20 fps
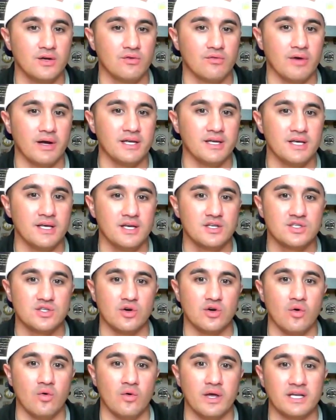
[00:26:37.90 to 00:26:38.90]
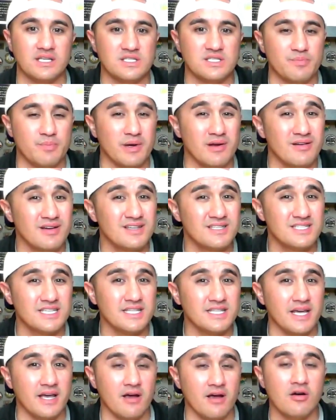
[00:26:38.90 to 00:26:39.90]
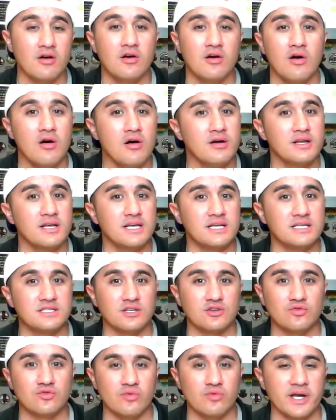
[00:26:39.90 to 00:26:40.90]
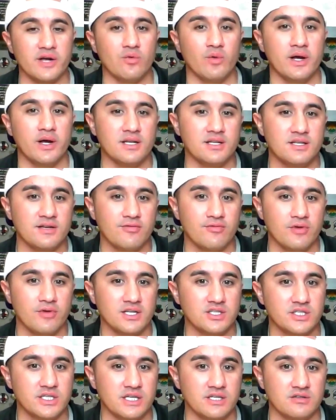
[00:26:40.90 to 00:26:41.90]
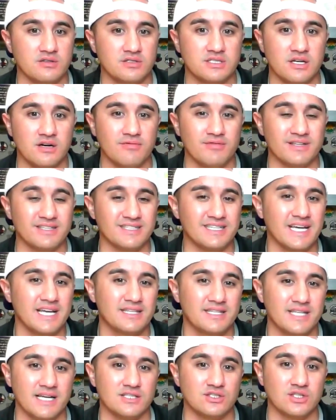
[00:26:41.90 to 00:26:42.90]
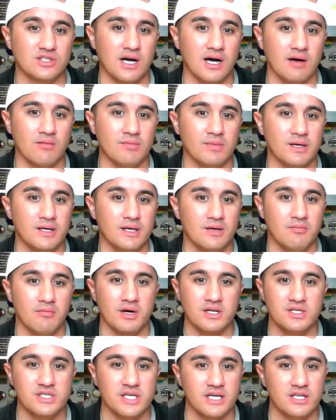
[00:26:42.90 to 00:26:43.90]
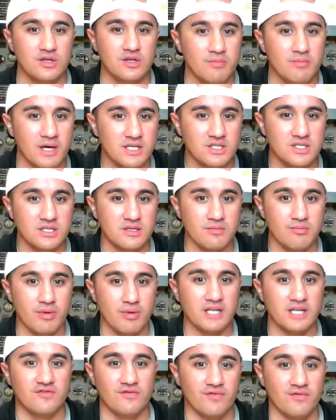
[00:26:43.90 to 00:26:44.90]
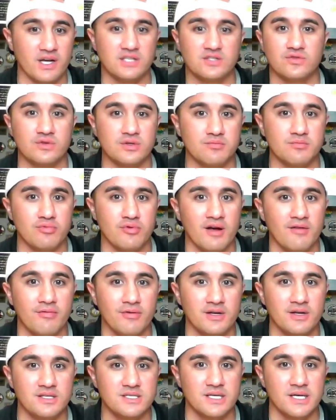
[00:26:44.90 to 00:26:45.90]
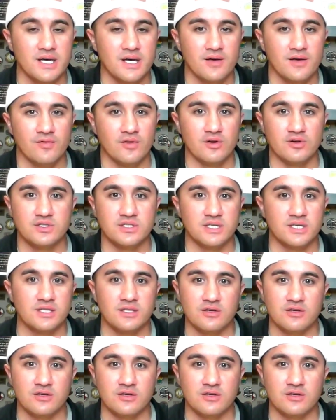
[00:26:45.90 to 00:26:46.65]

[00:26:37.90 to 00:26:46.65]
Right. So experience in the air guard is a great way to differentiate yourself and get that job much like you mentioned the veteran preference, there's mm-hmm.